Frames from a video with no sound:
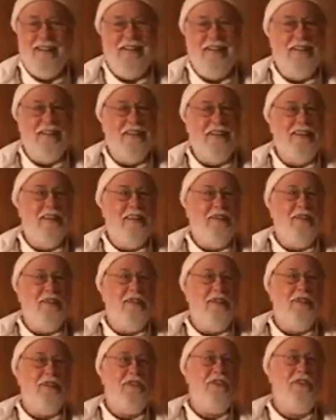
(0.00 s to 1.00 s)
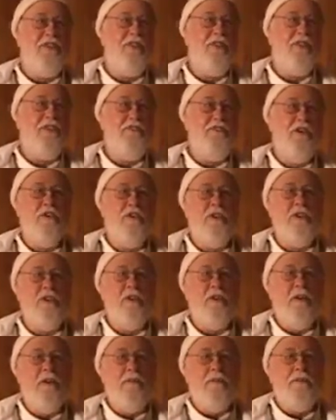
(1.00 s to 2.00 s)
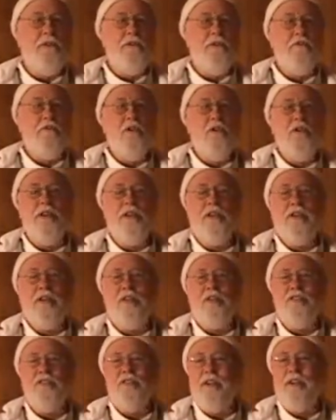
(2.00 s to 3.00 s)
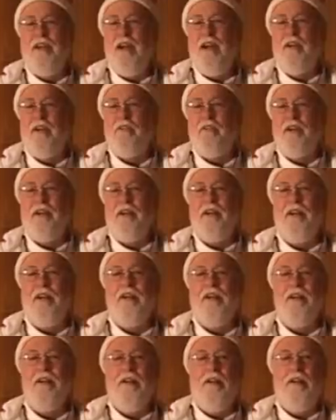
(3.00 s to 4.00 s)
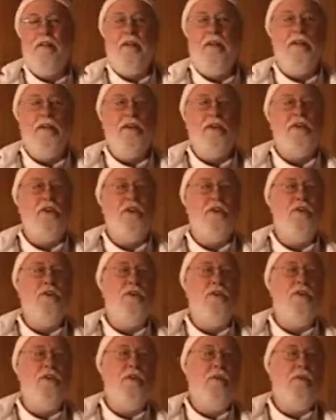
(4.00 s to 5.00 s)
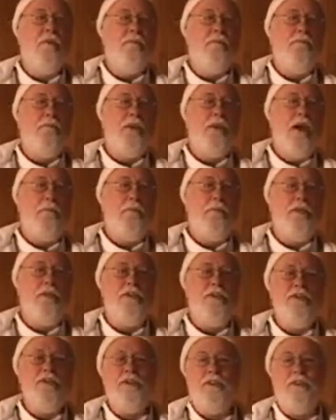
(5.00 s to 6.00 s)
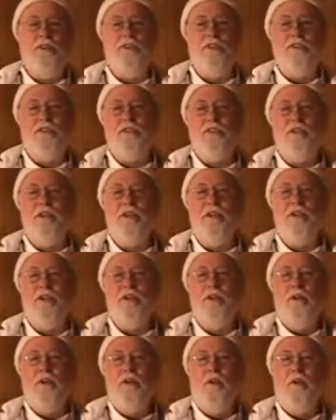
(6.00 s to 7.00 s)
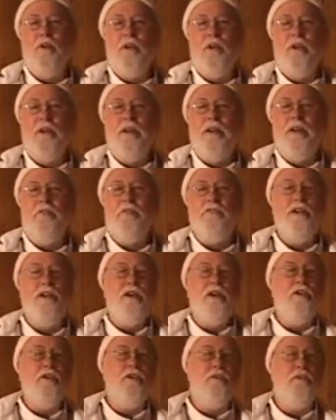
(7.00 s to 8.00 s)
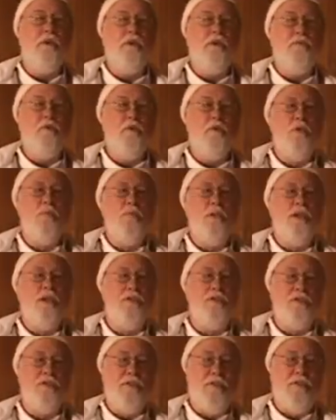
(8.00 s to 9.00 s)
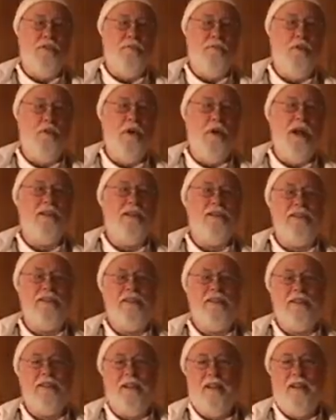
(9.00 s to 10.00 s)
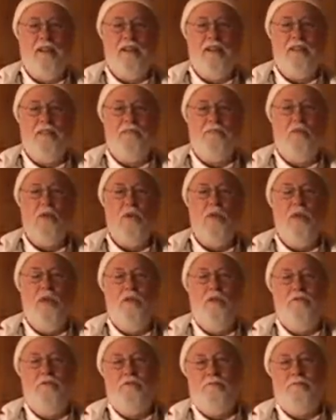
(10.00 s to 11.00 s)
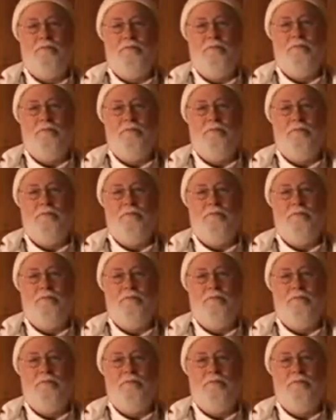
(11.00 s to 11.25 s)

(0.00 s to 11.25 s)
See, this is the devotee. The devotee and Krishna have an eternal competition to see who can give the other one more pleasure, more ecstasy, more love.